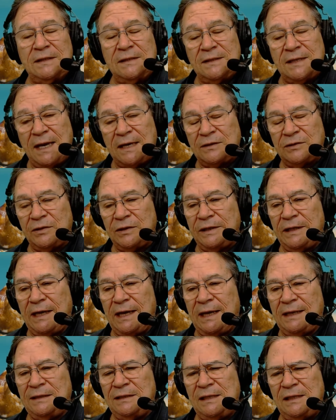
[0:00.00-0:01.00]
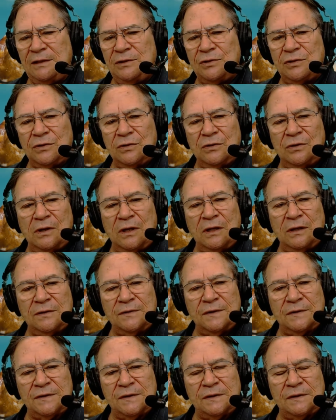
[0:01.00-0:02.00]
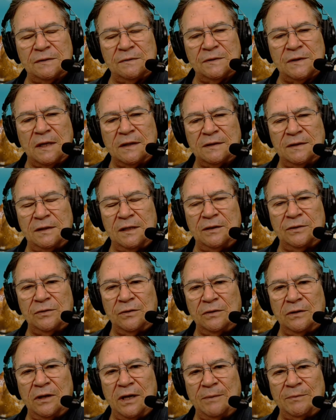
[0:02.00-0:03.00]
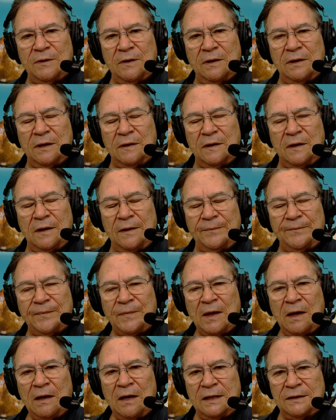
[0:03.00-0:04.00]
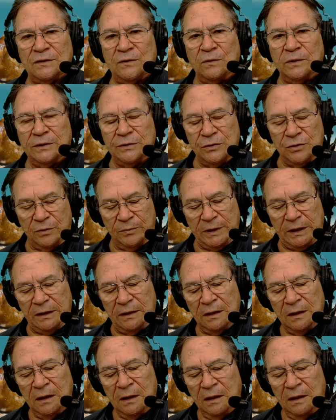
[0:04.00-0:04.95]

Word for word: He's actually a teacher, uh, a science teacher in, a in um, high school in Germany.